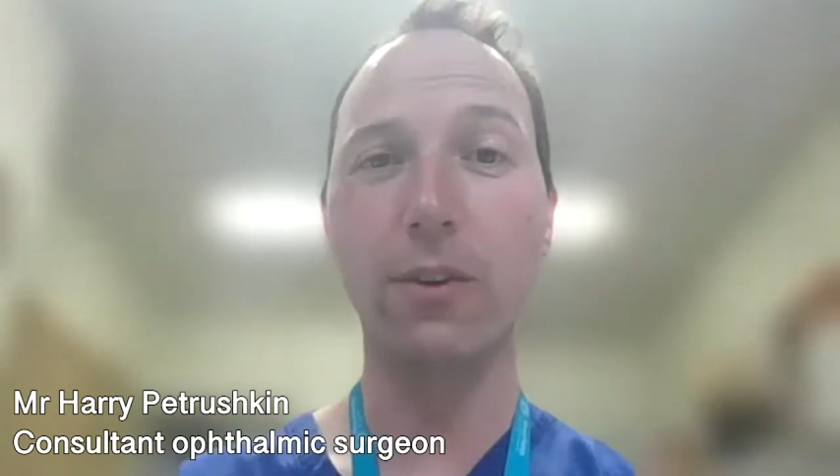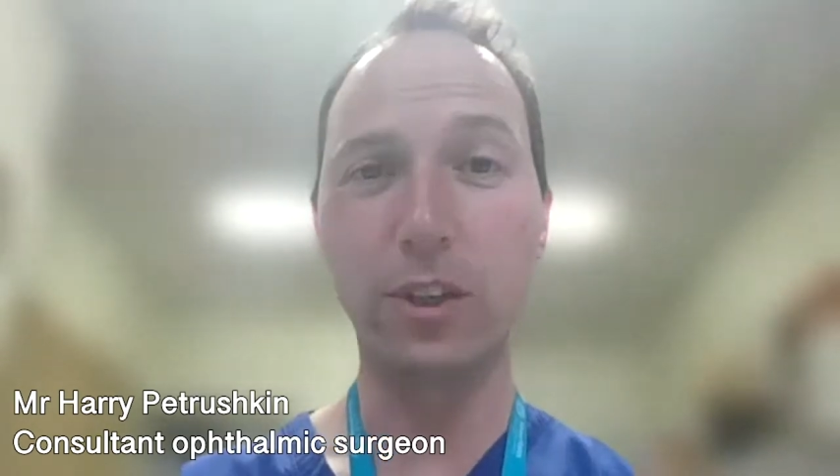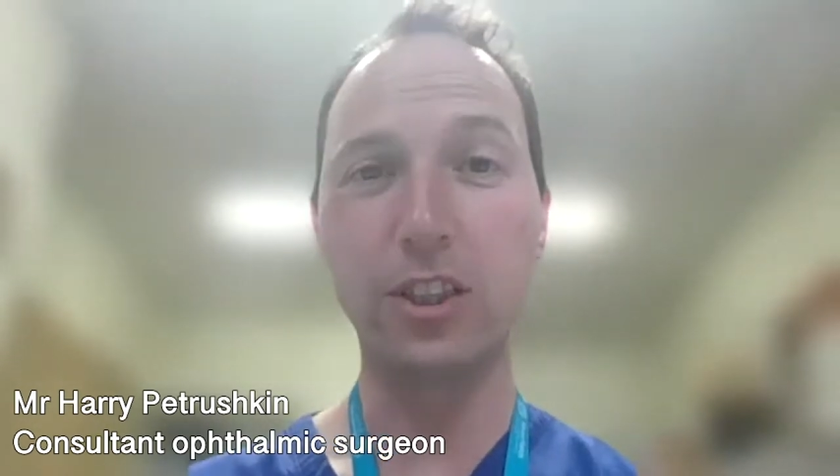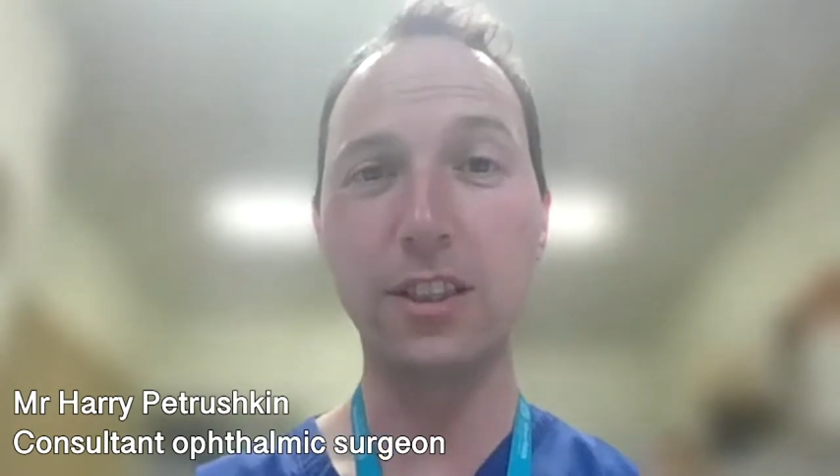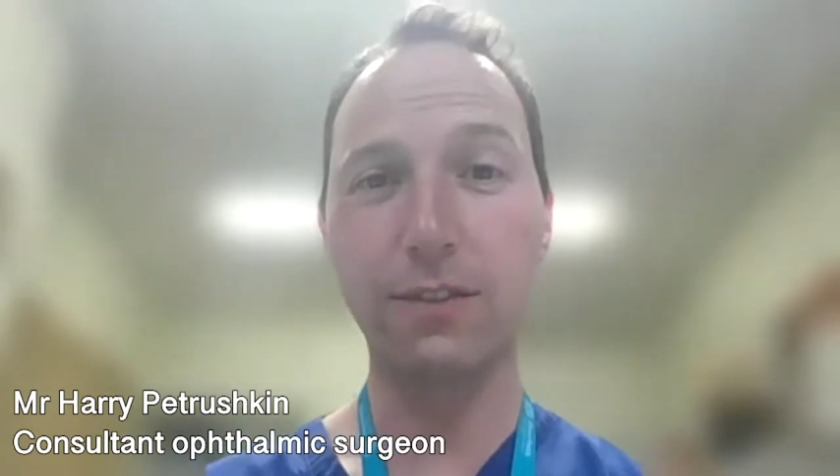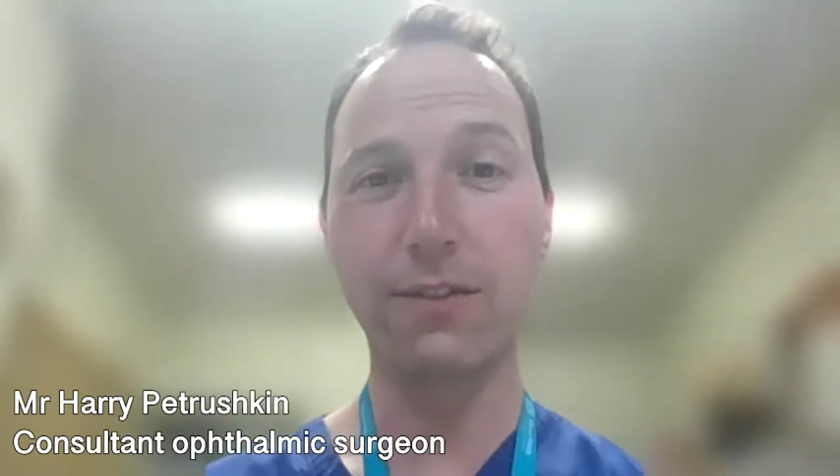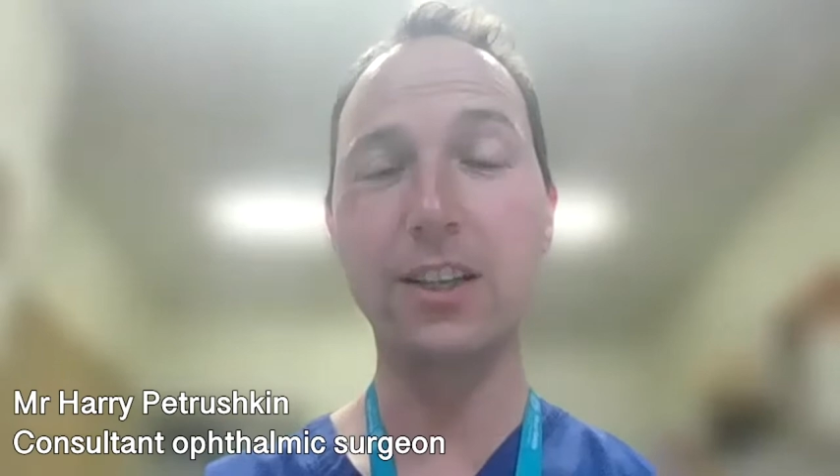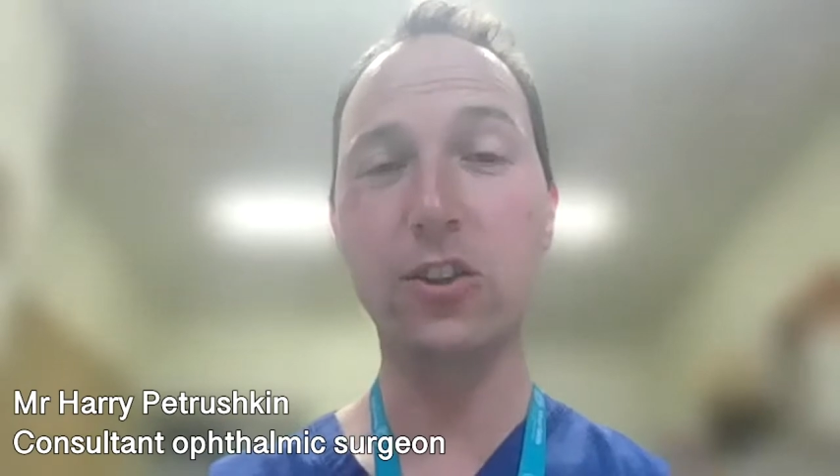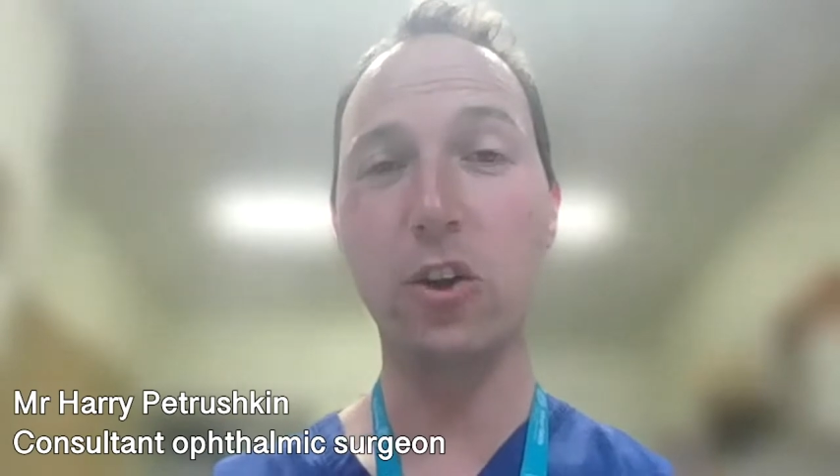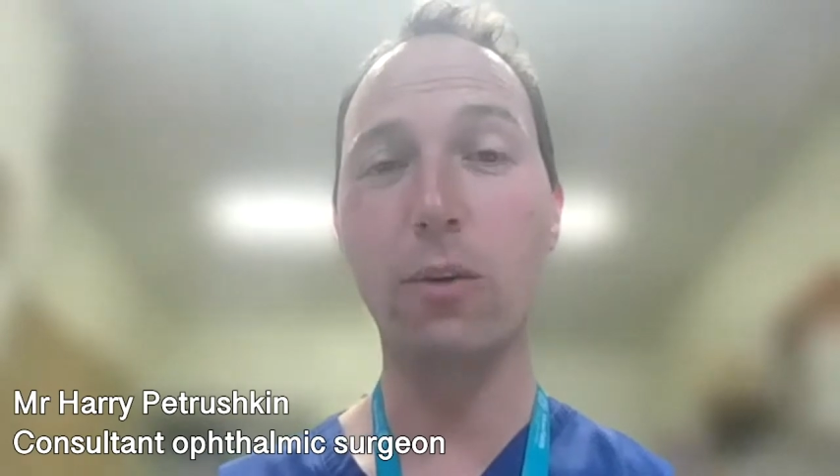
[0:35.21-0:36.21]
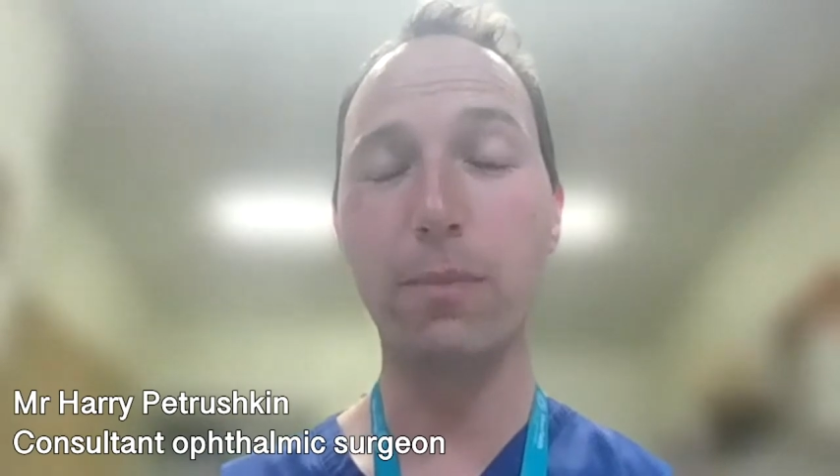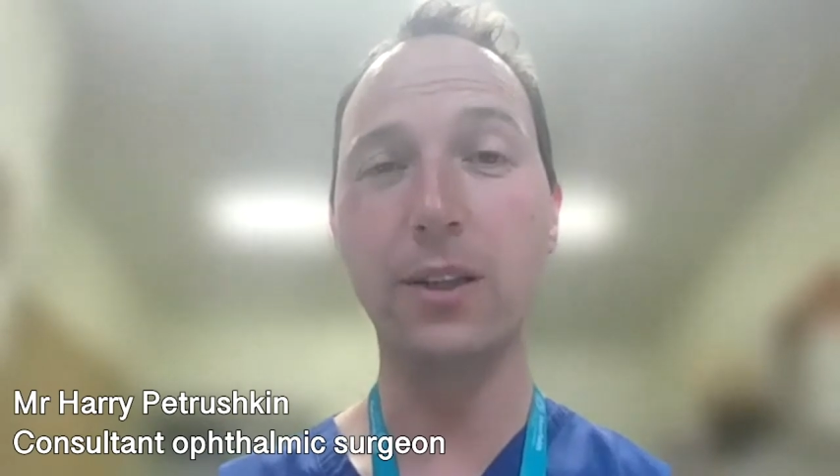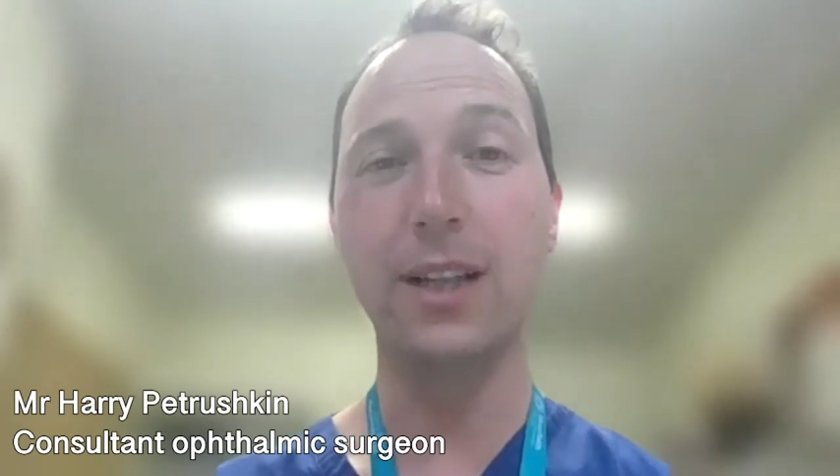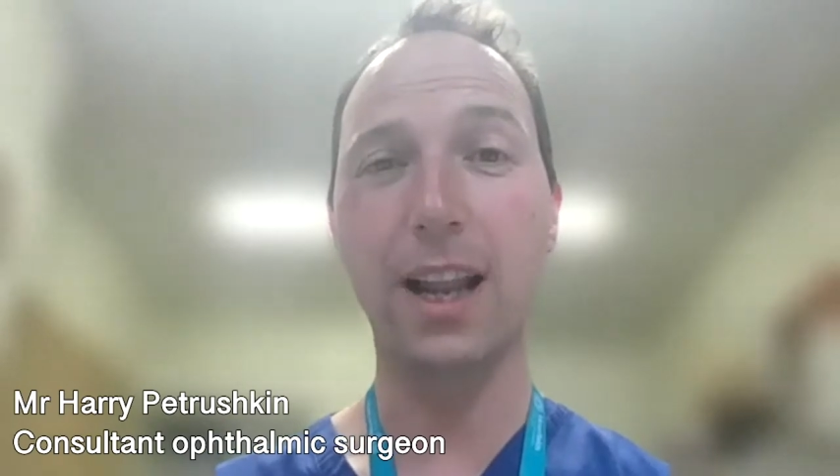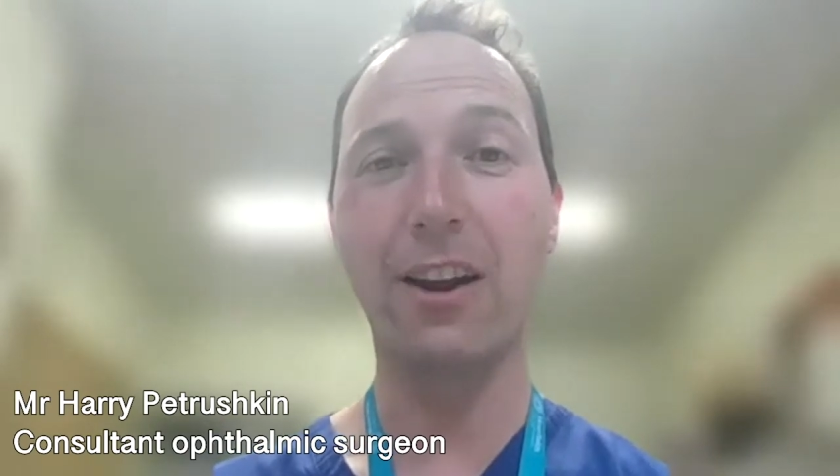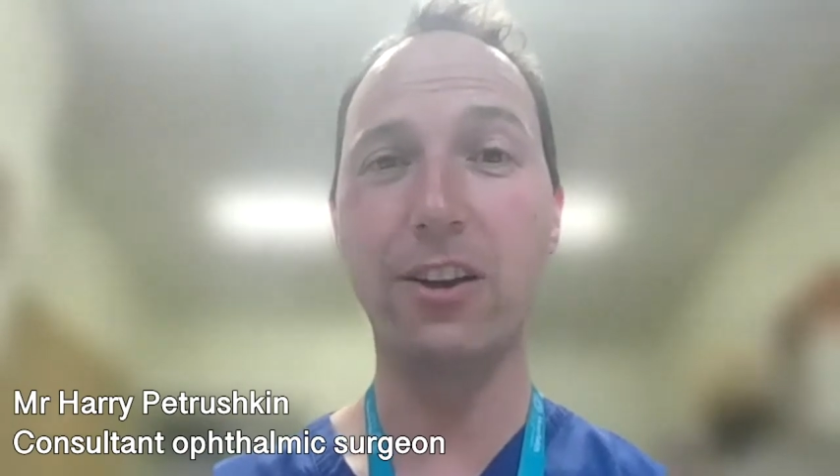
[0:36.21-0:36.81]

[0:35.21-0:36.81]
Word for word: which is the very topmost layer.